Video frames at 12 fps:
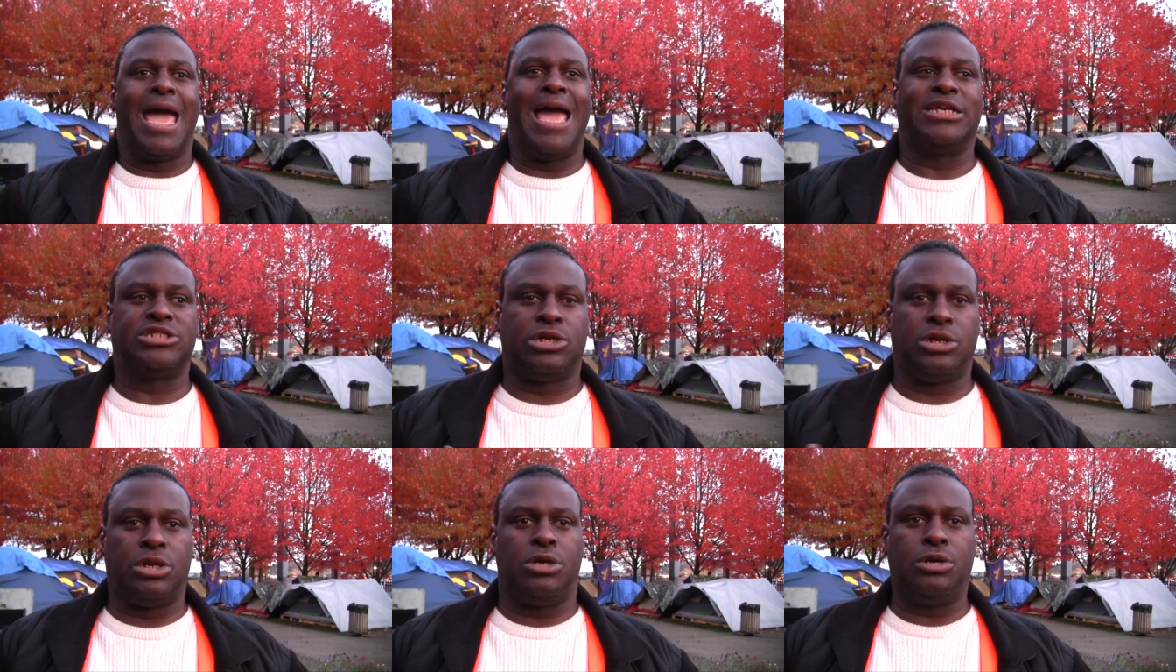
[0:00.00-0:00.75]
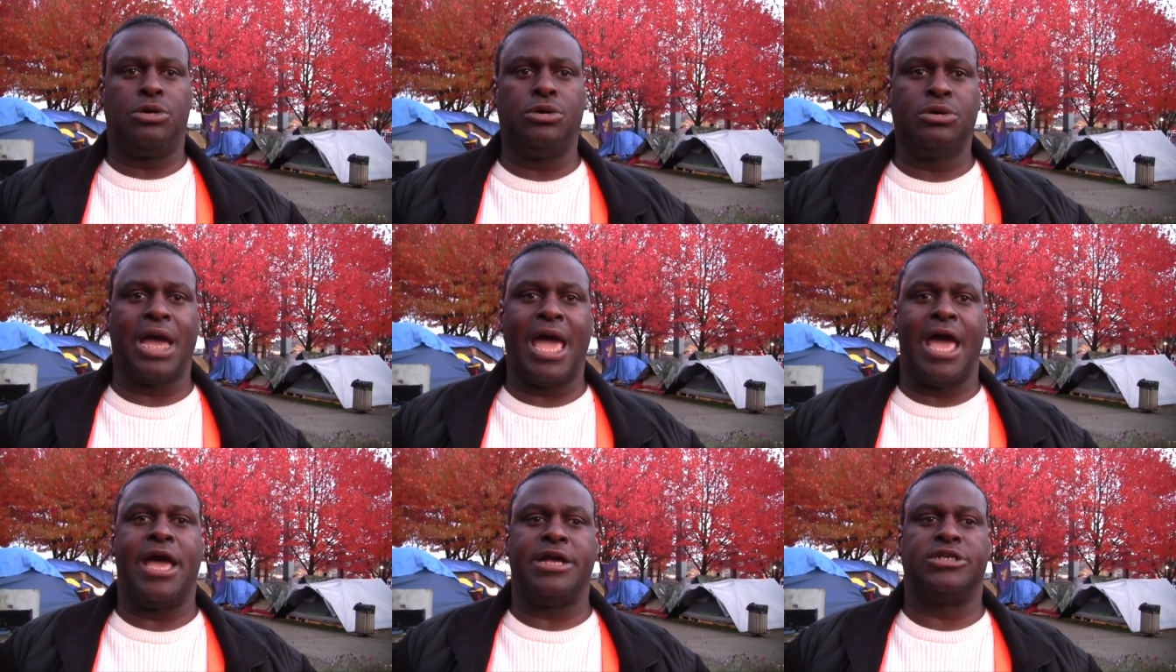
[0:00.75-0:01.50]
as long
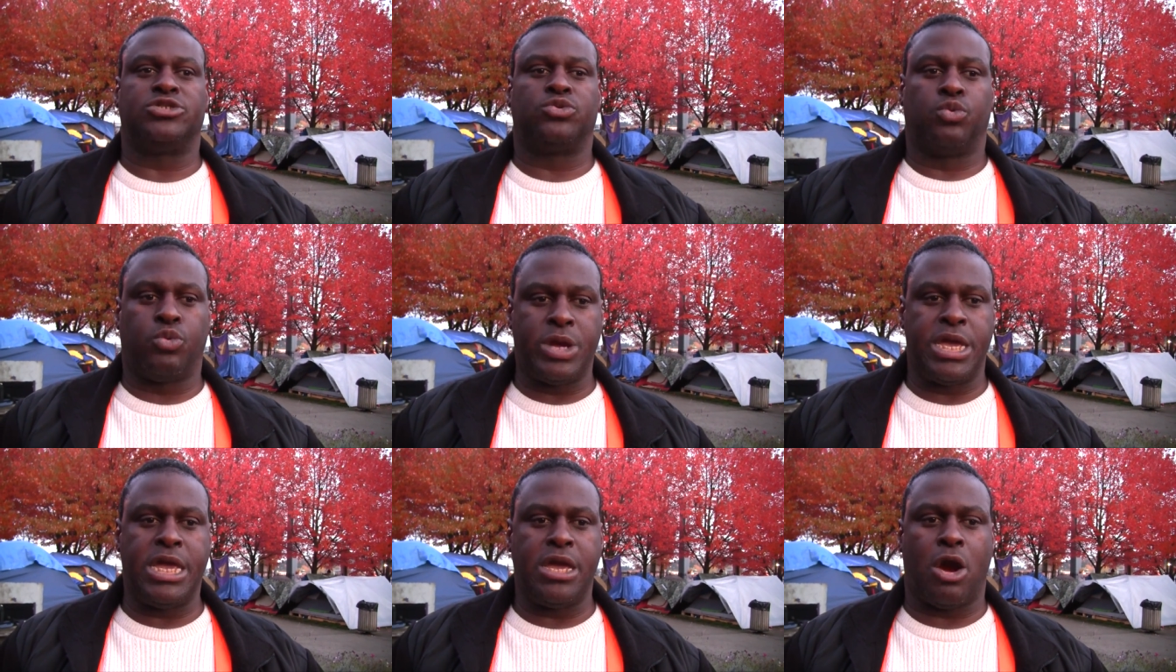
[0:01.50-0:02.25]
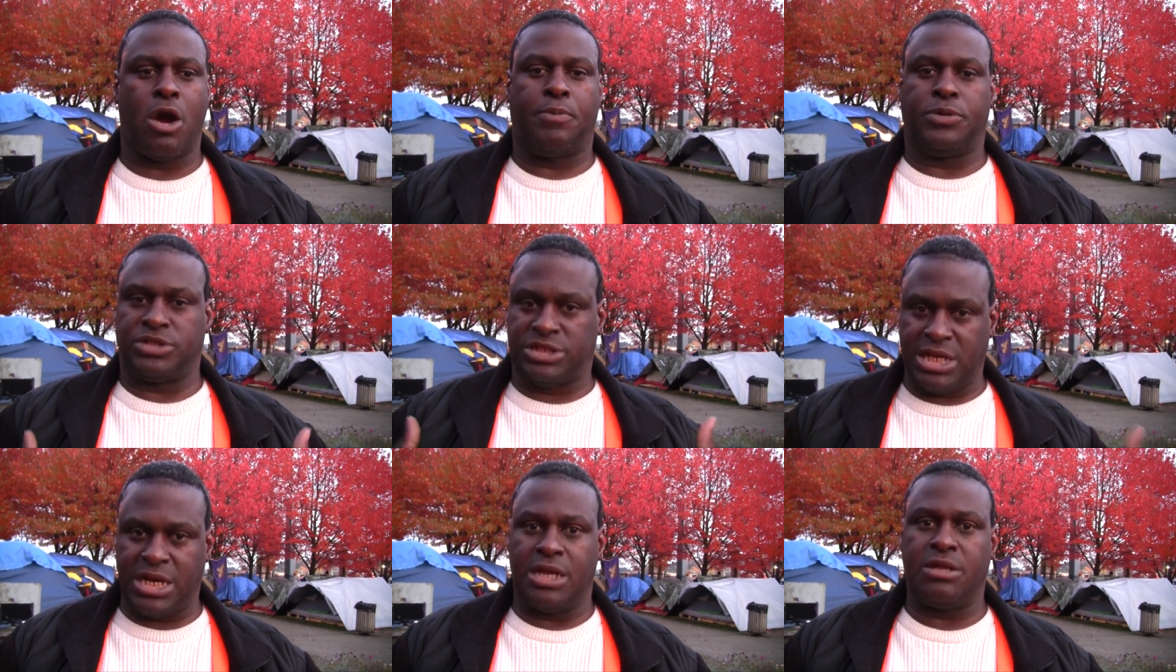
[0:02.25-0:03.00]
as we are
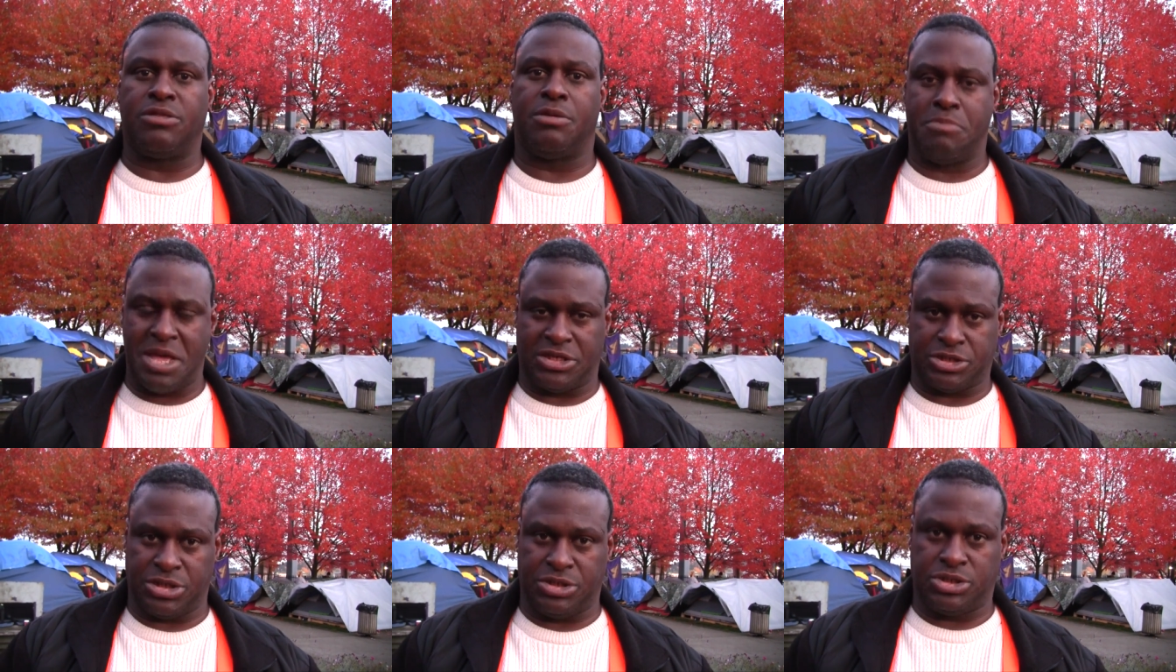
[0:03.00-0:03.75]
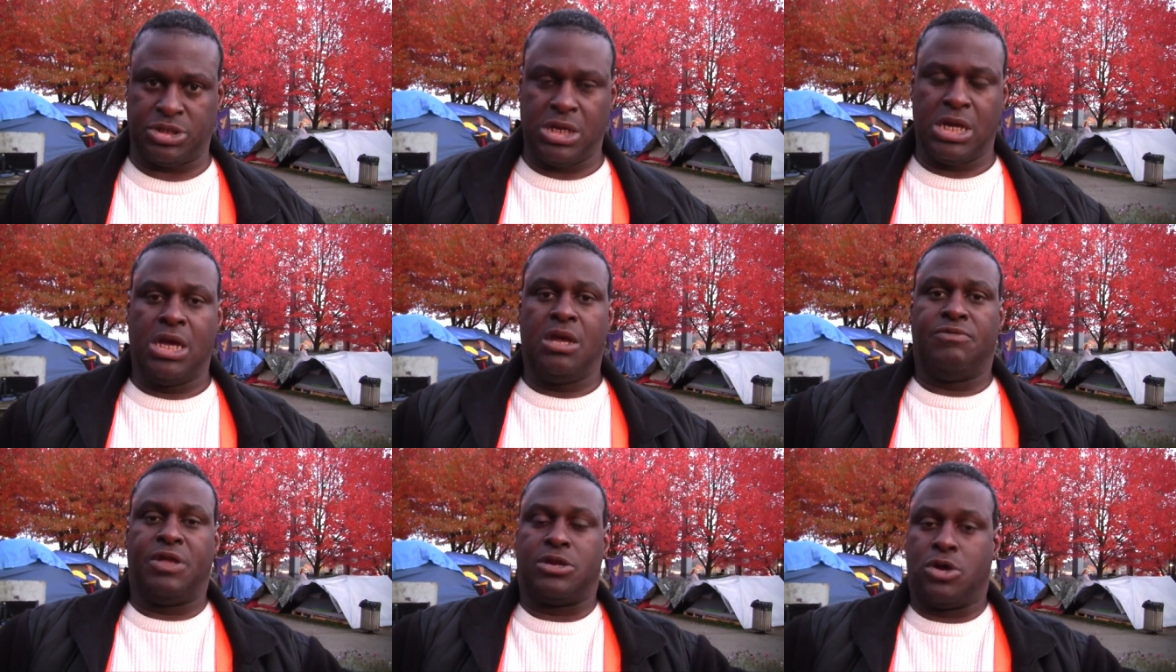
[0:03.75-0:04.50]
presenting the message
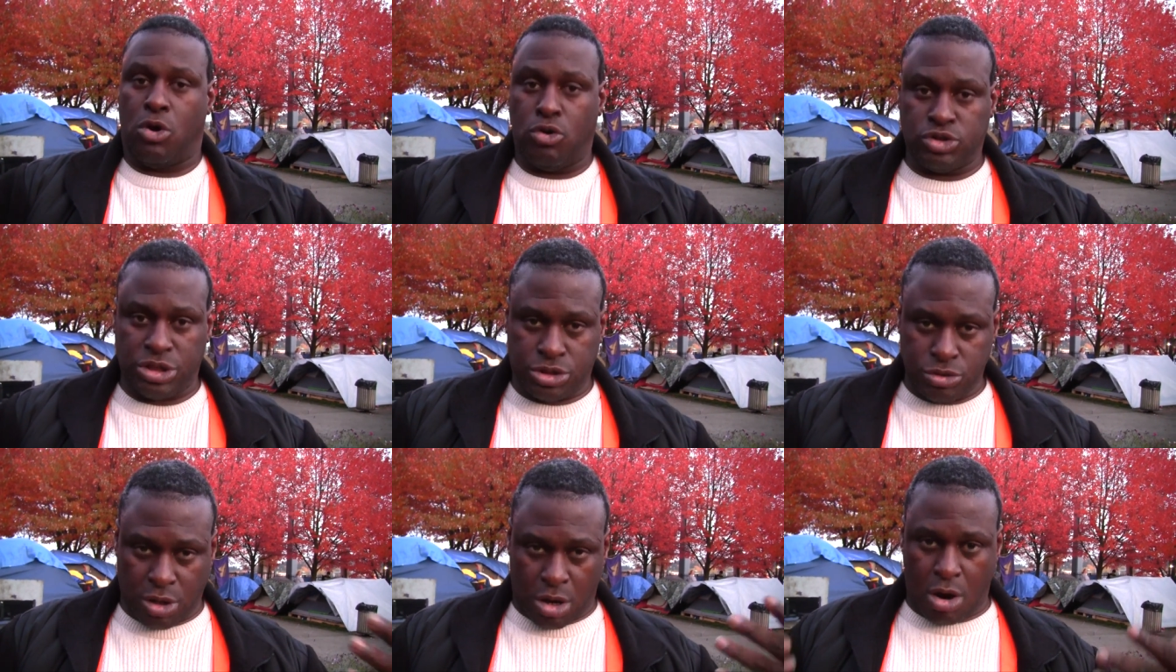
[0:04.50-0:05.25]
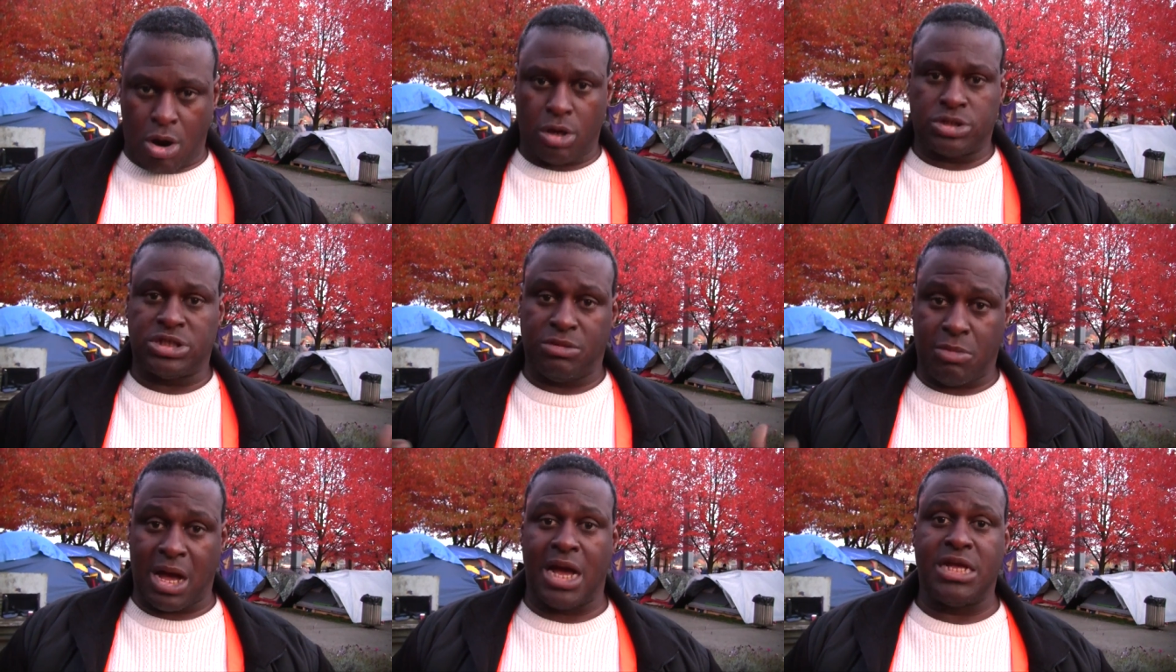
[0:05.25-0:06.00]
that goes into the hearts
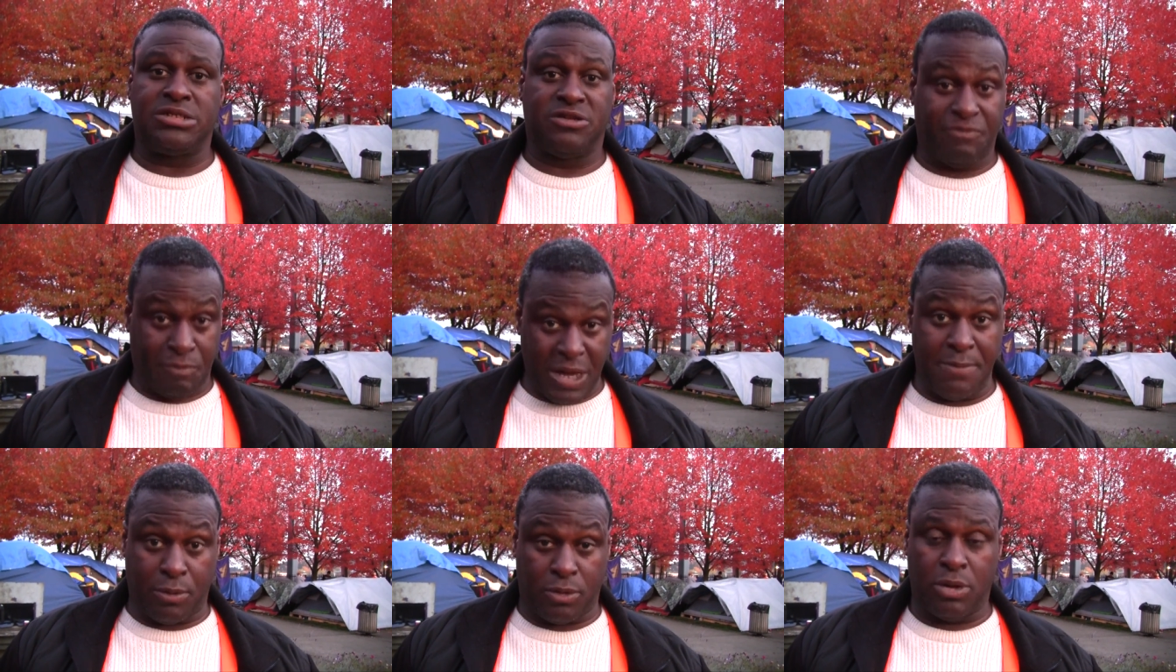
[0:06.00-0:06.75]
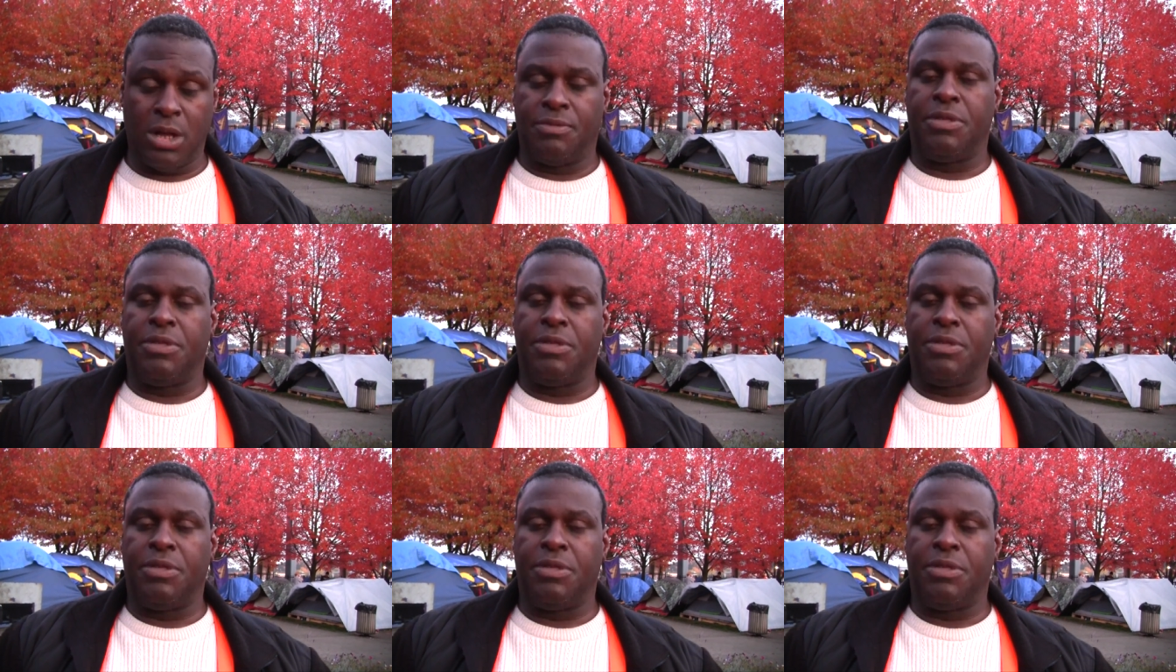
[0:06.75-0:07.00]
and minds of people,